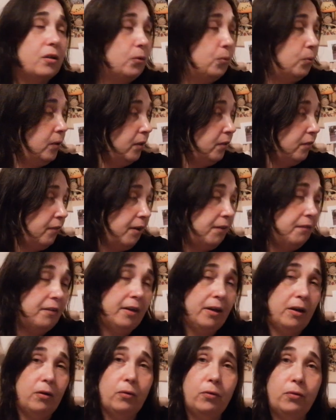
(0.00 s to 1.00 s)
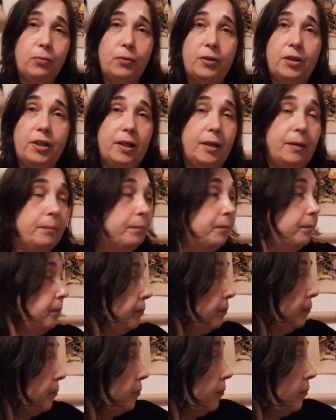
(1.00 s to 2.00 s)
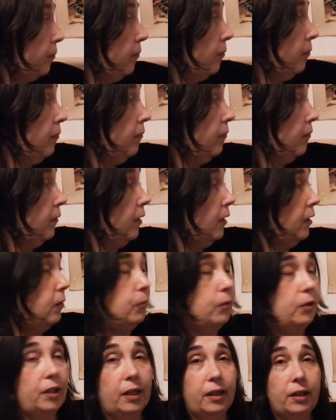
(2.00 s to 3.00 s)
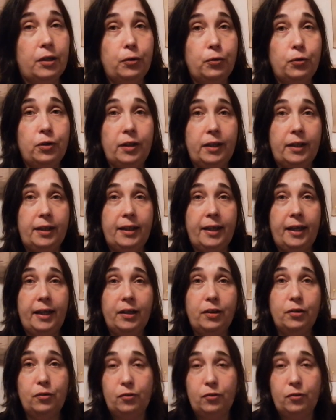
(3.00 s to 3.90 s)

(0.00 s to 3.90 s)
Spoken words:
25 count, which I usually like